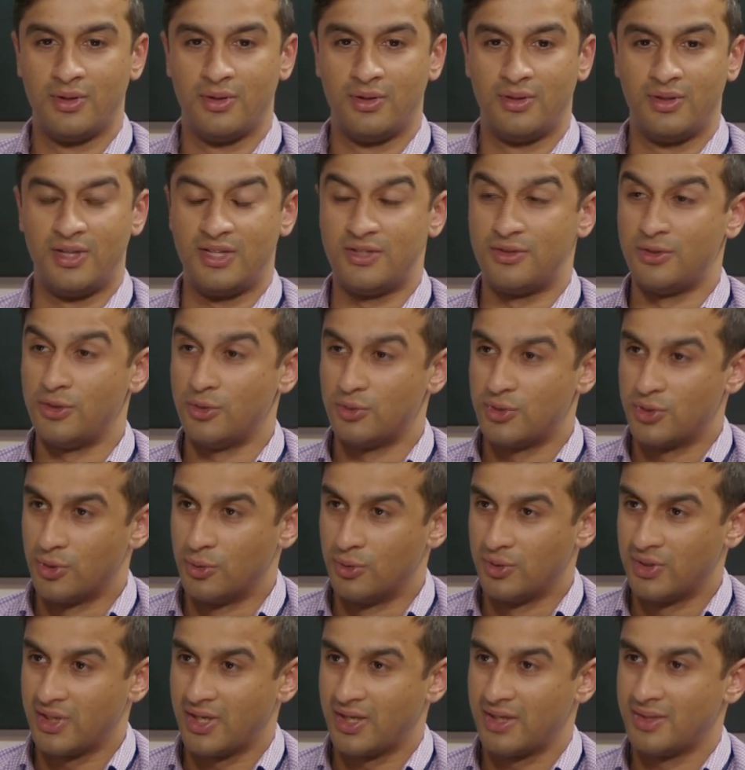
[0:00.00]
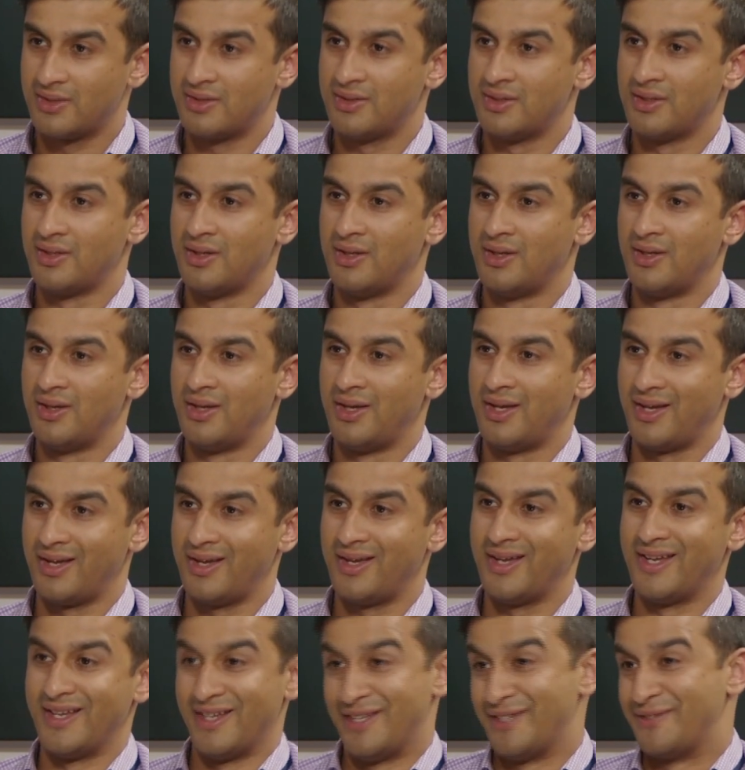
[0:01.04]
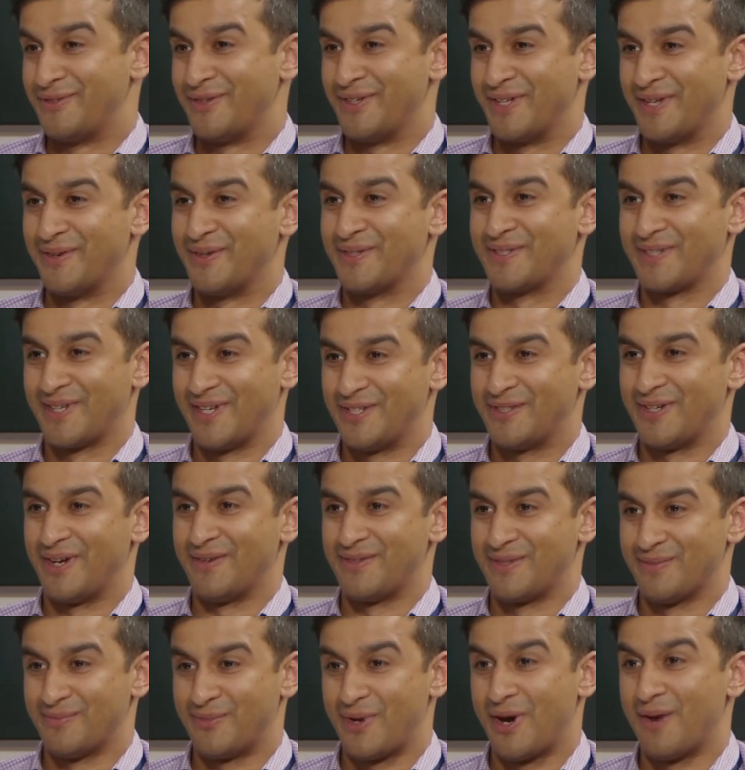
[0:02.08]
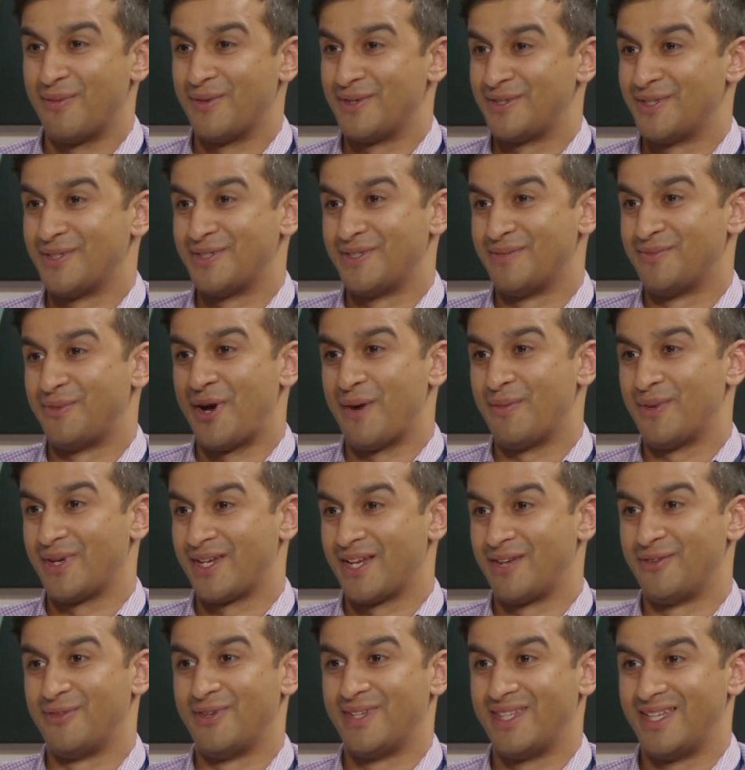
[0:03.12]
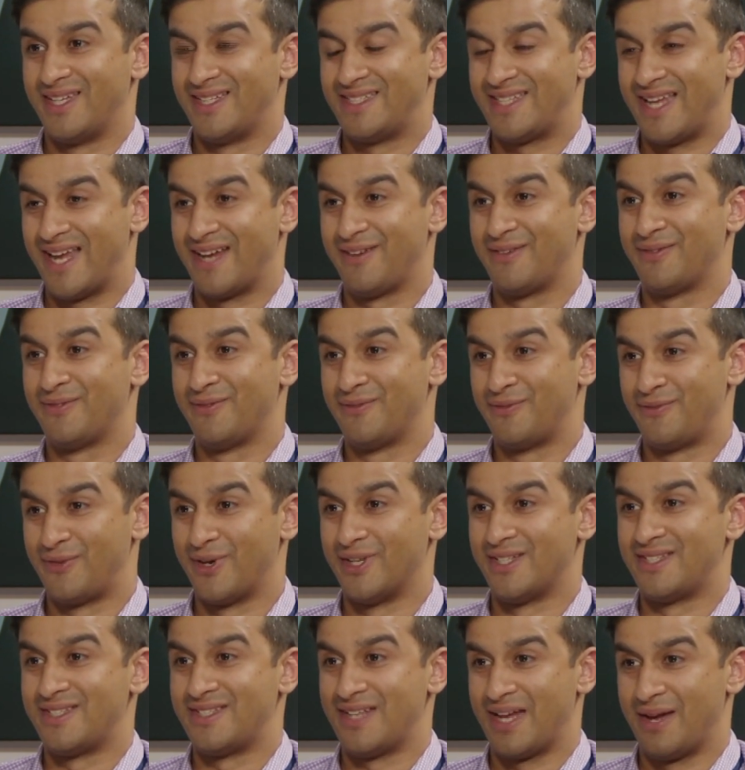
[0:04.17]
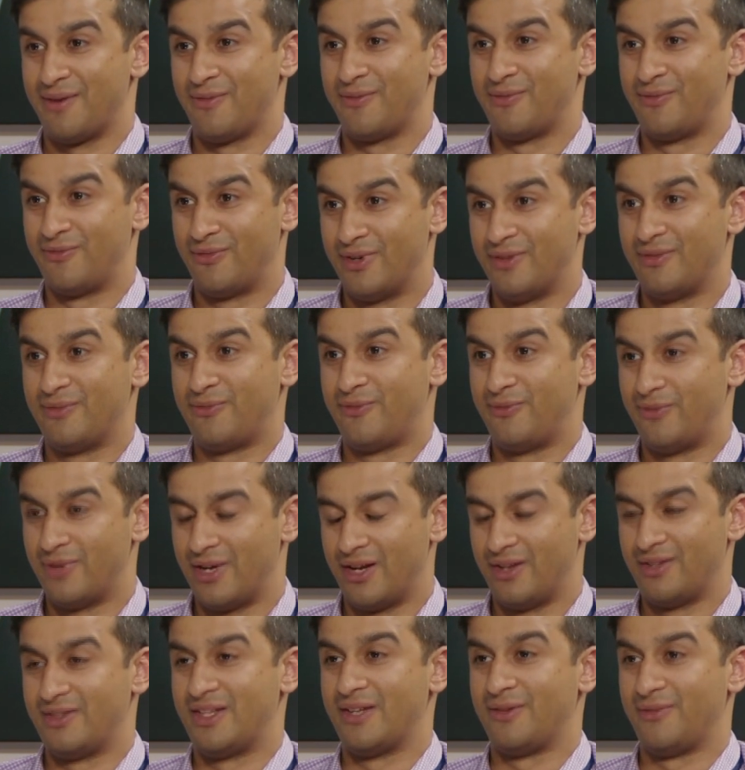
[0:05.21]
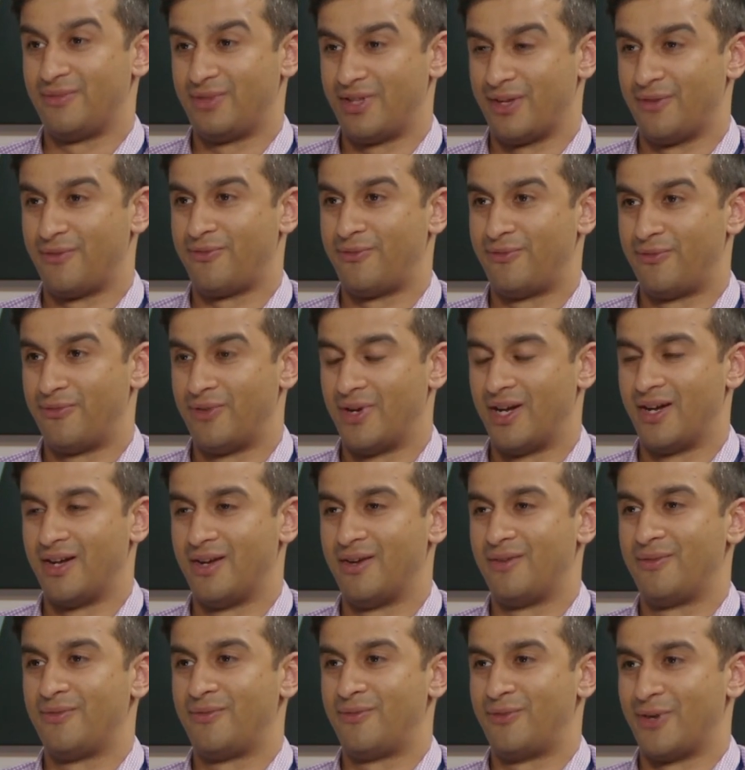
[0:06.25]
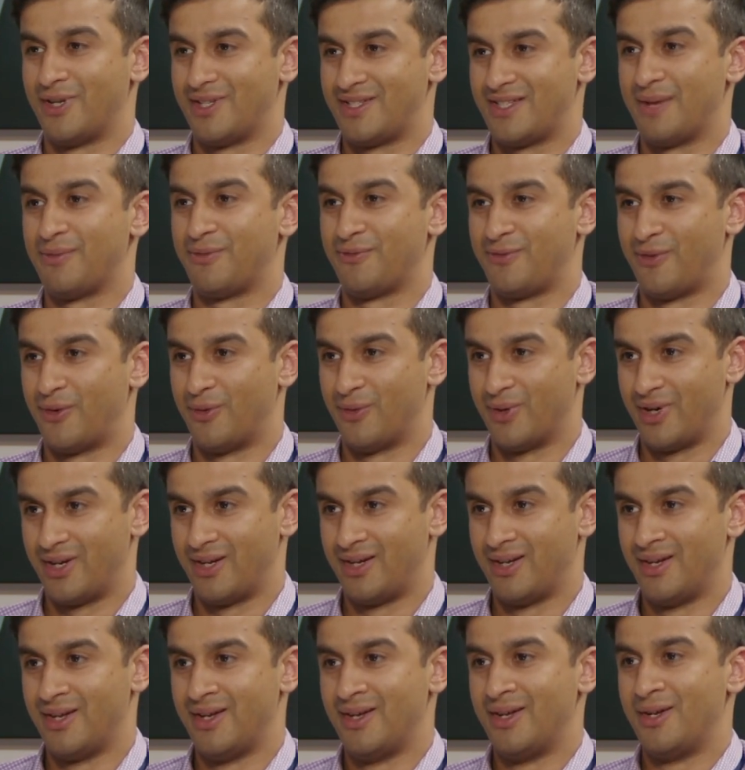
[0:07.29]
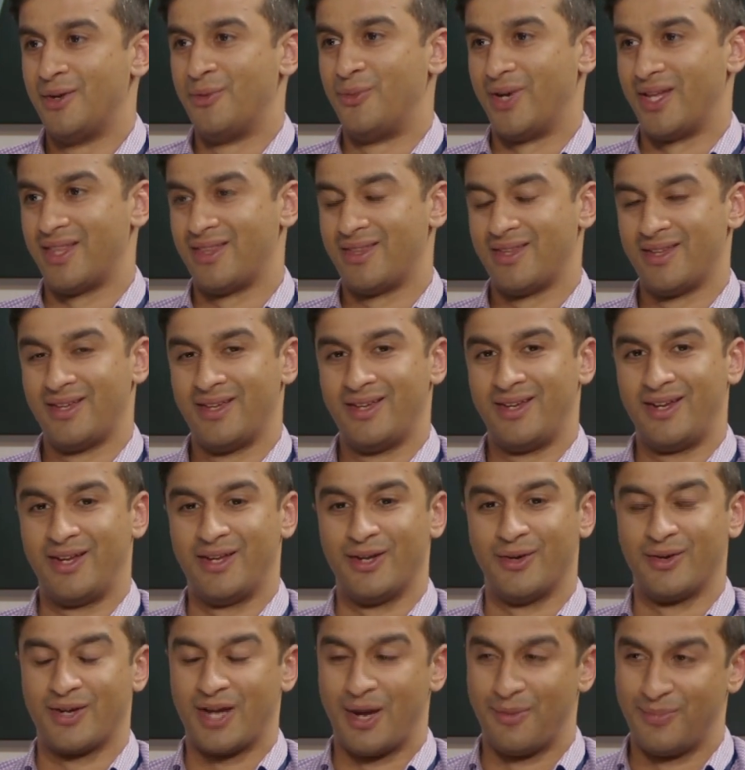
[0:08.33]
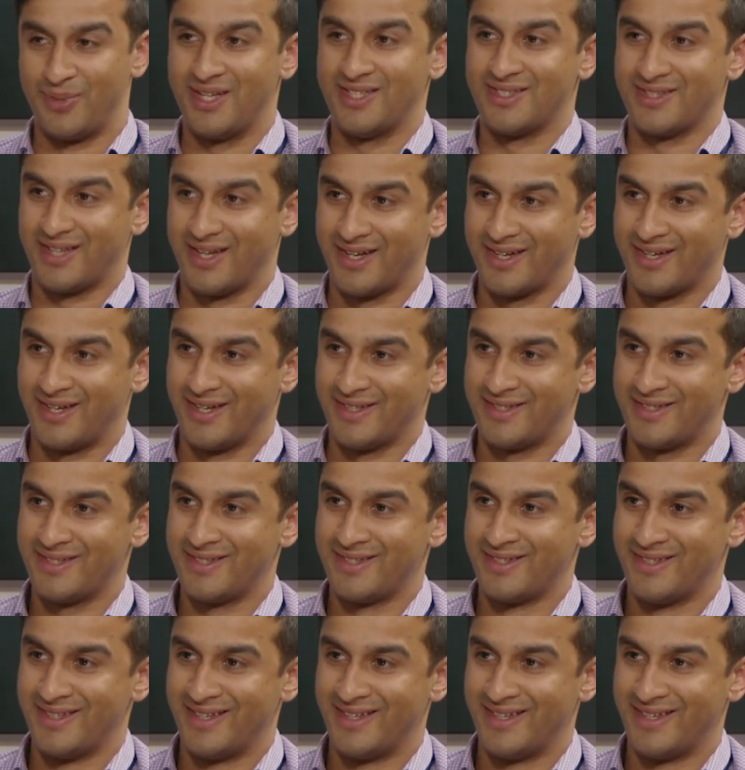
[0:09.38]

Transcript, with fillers: these new toolings is really what's going to drive Zimbabwe. So Zimbabwe can really take front step uh, uh, their, their uh, front steps forward with you know companies like us.